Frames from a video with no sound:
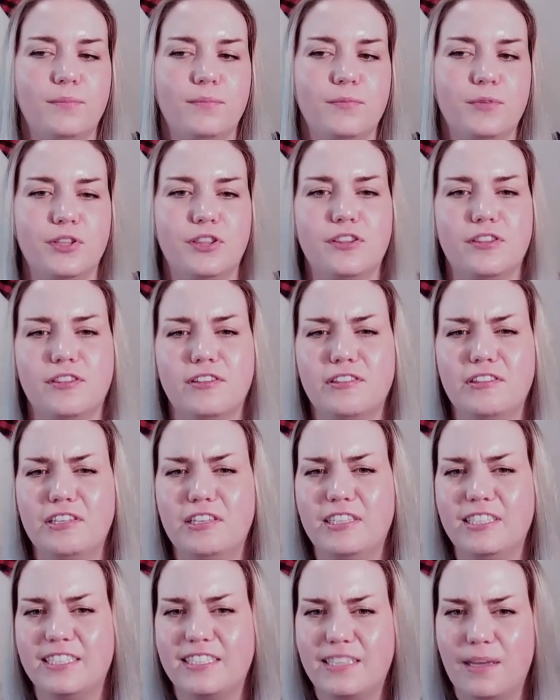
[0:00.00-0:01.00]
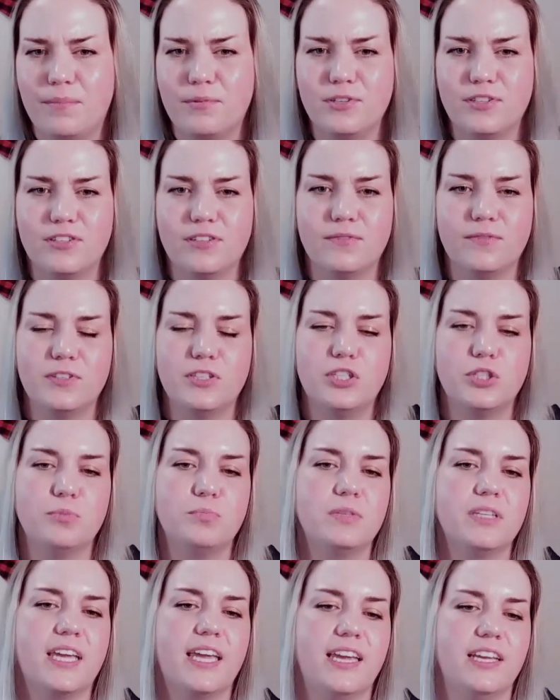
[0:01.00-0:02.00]
With the little exceptions of the
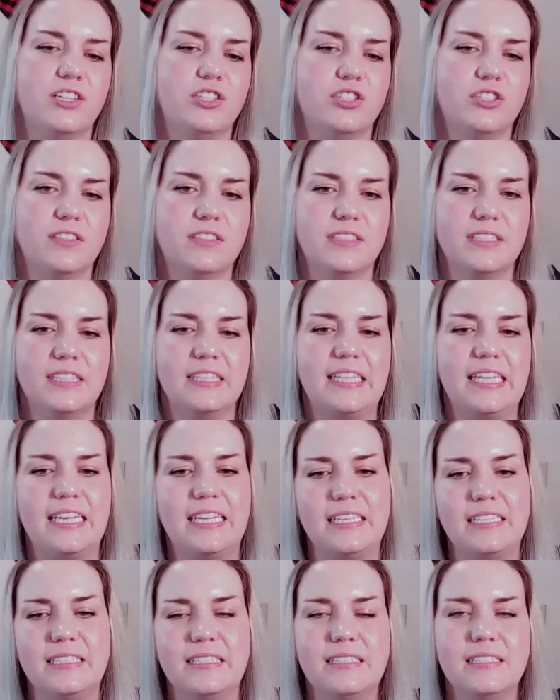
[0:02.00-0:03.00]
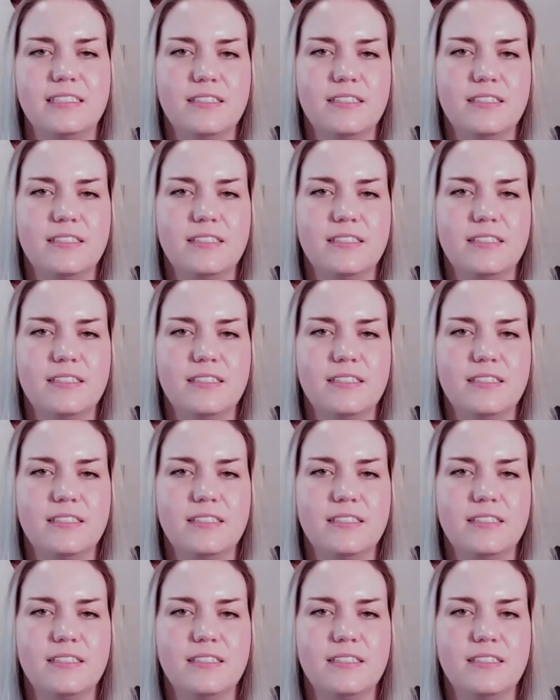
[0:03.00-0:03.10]
duplications and things.